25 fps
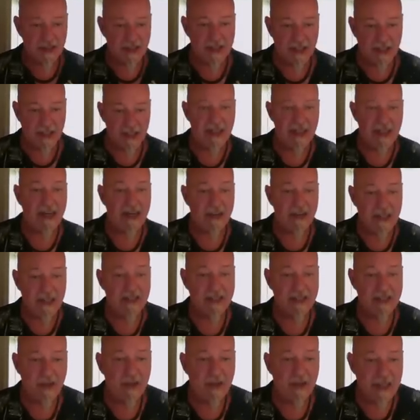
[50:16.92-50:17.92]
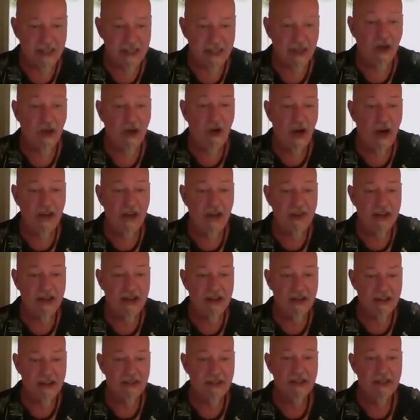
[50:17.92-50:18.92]
in our area so we can go on
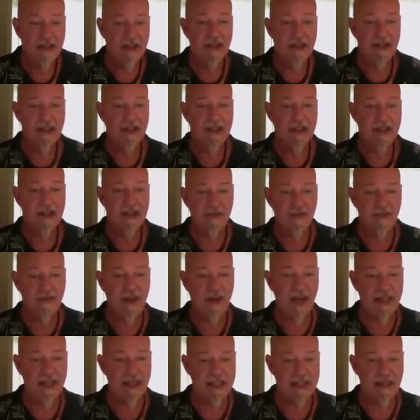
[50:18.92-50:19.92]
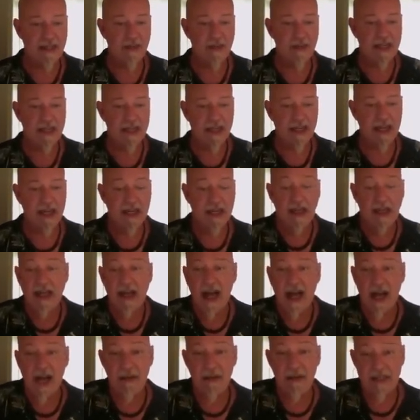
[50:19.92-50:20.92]
there and yeah and find them right yeah
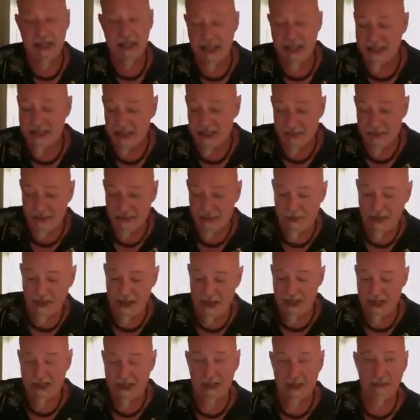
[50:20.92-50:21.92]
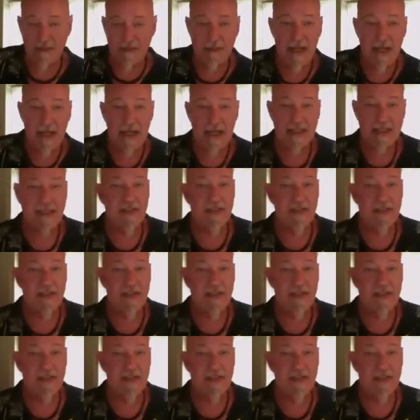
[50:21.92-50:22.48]
i mean it's a it's a massive